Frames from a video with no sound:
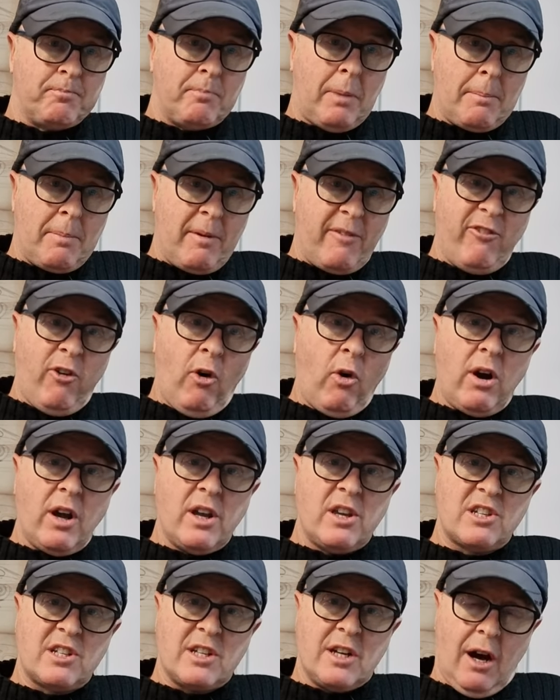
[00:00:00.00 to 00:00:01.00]
But before I
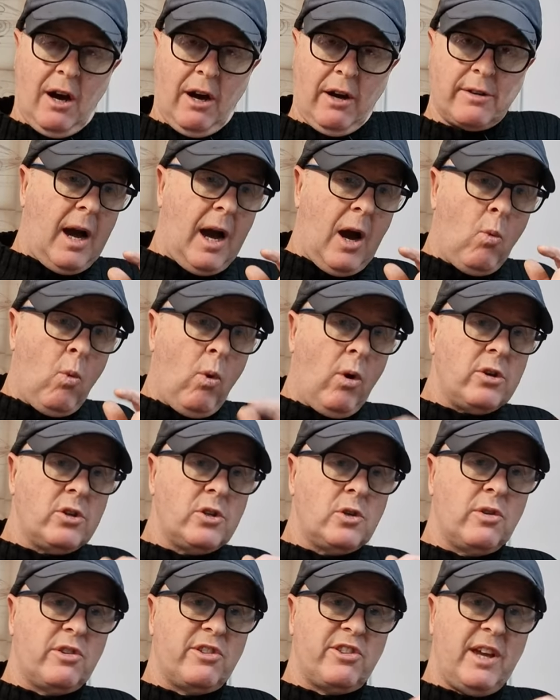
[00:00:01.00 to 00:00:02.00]
start, I want
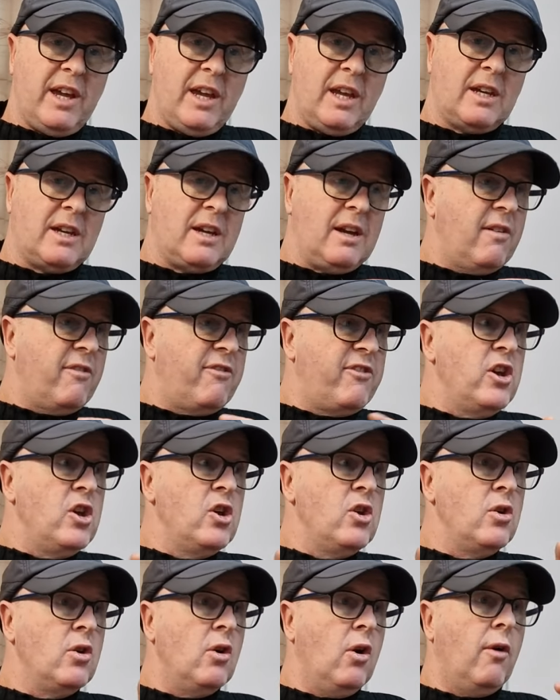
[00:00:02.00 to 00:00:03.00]
to thank a
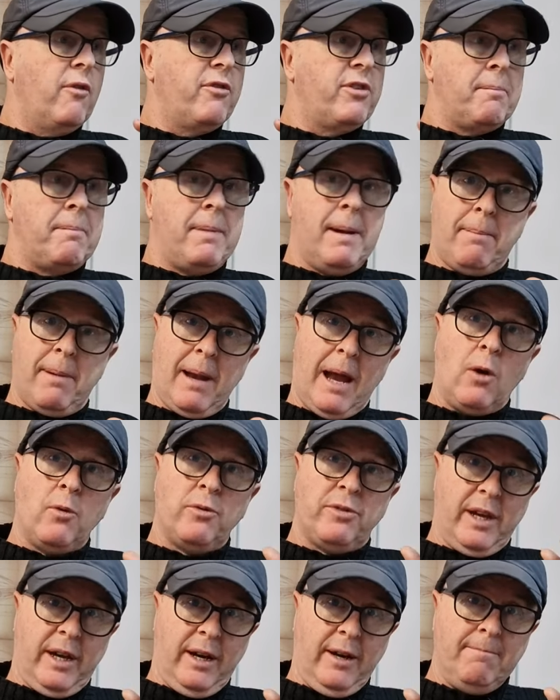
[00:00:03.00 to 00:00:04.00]
few of the people out
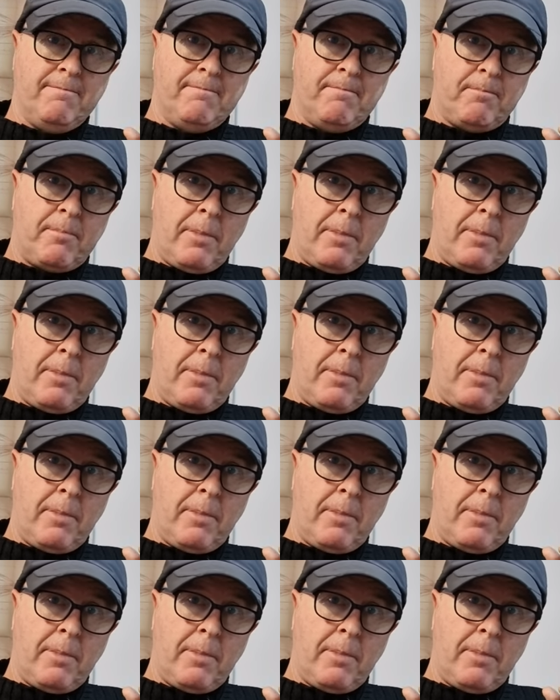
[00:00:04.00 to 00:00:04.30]
there,